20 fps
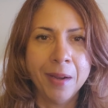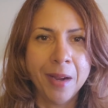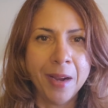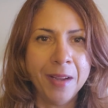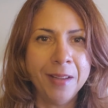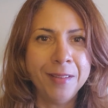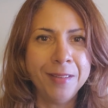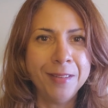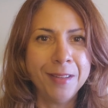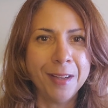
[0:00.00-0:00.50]

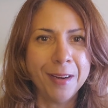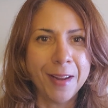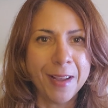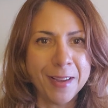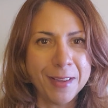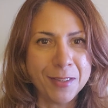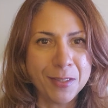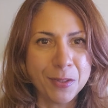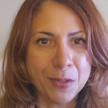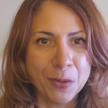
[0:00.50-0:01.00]
And the
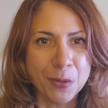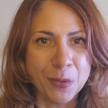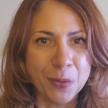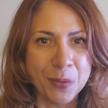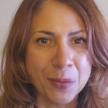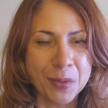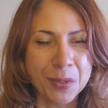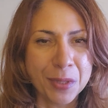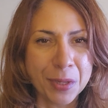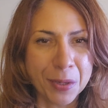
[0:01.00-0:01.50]
last
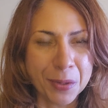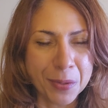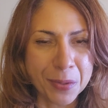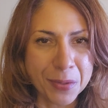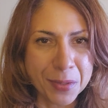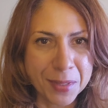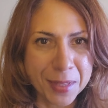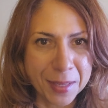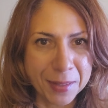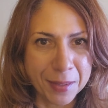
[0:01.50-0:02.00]
2,
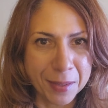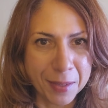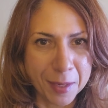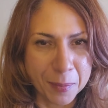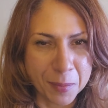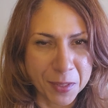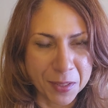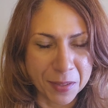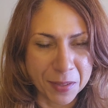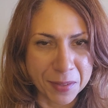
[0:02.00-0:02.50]
circles and
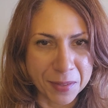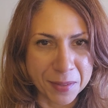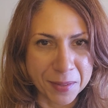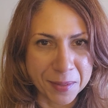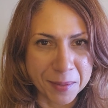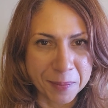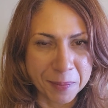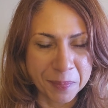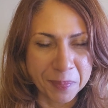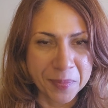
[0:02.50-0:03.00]

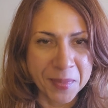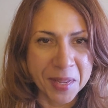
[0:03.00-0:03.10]
ellipses.